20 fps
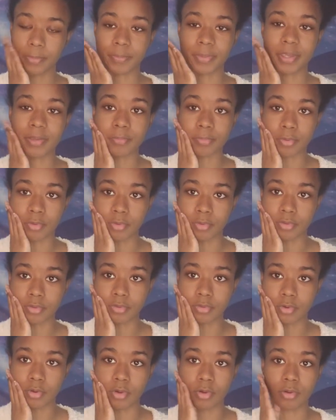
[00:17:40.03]

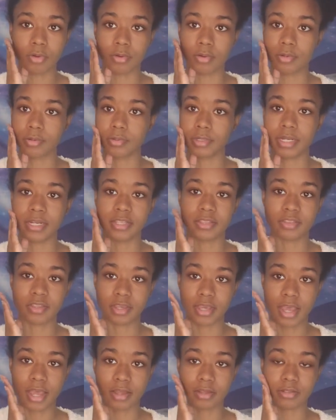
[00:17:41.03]
pimple or
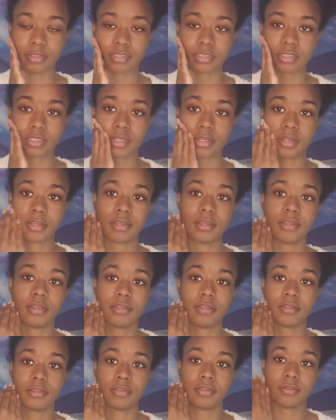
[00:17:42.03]
anything else,
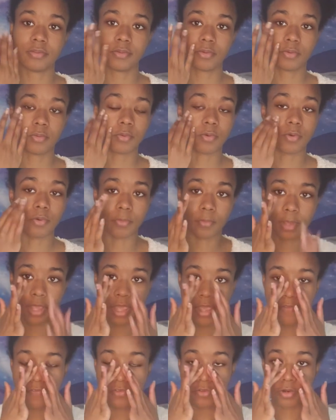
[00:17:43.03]
or
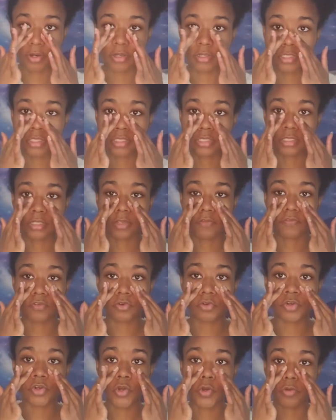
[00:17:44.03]
if your
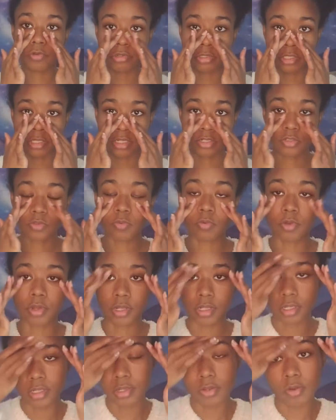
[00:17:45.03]
nose gets
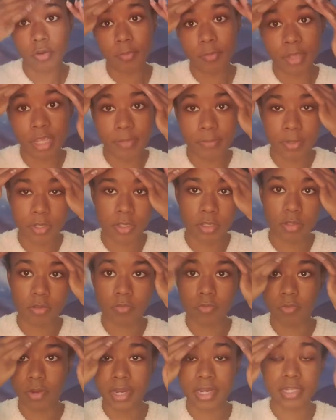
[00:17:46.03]
oily, or maybe
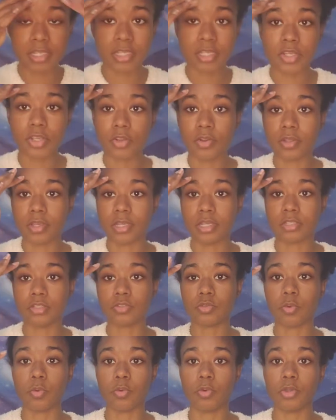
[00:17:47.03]
right here
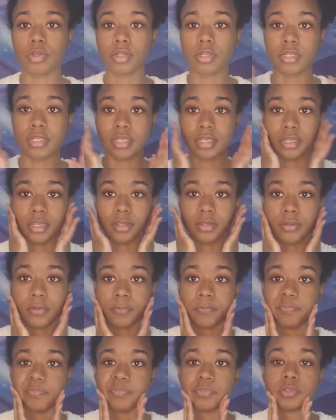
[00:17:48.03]
gets oily,
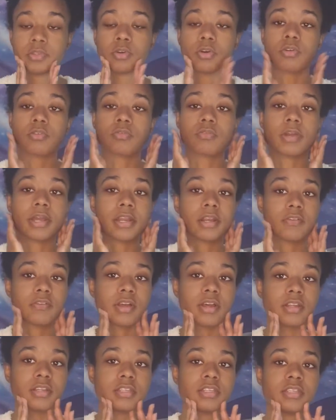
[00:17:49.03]
or right
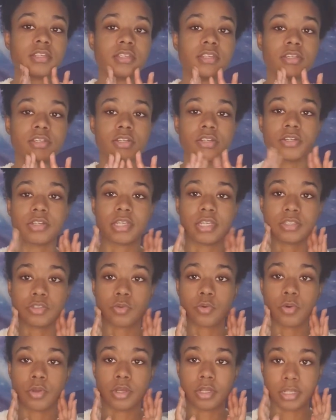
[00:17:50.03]
around here gets
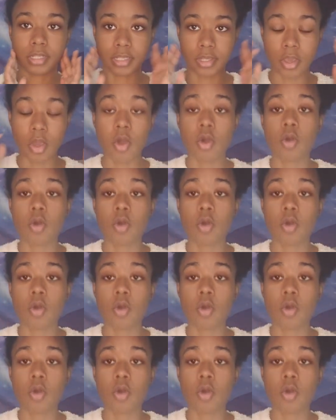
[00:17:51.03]
oily.